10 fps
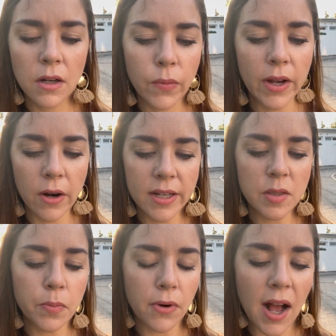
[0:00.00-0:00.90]
we are his
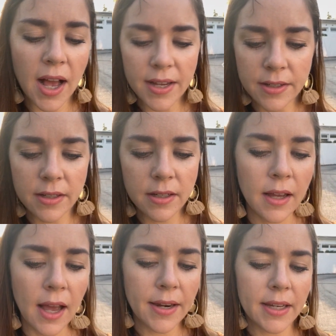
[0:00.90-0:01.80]
bride,
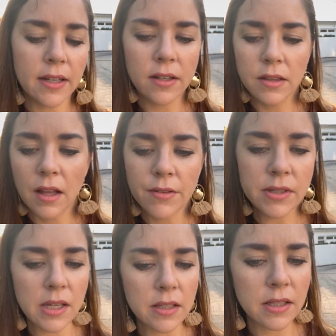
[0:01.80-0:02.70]
and he loves
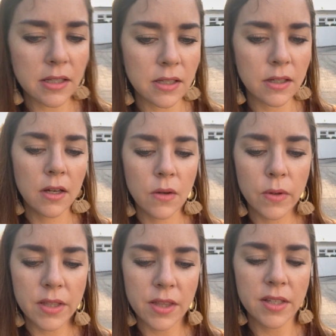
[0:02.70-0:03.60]
us
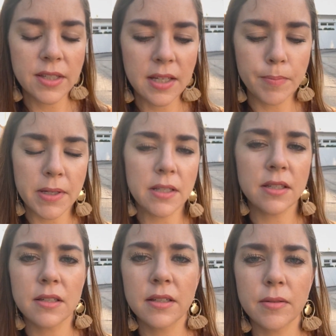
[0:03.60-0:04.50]
with the
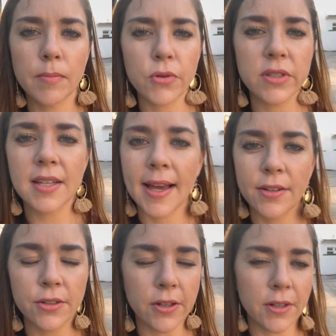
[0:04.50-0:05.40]
deepest, most
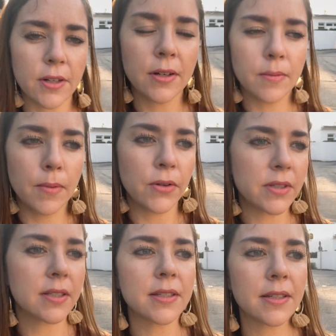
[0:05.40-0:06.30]
tender,
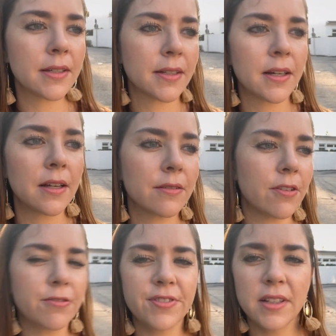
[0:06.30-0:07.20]
most
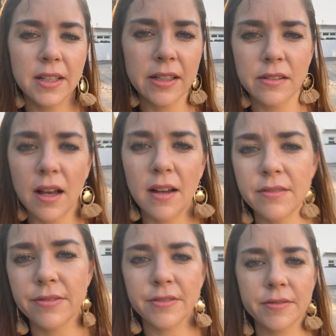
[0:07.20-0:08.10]
fulfilling love.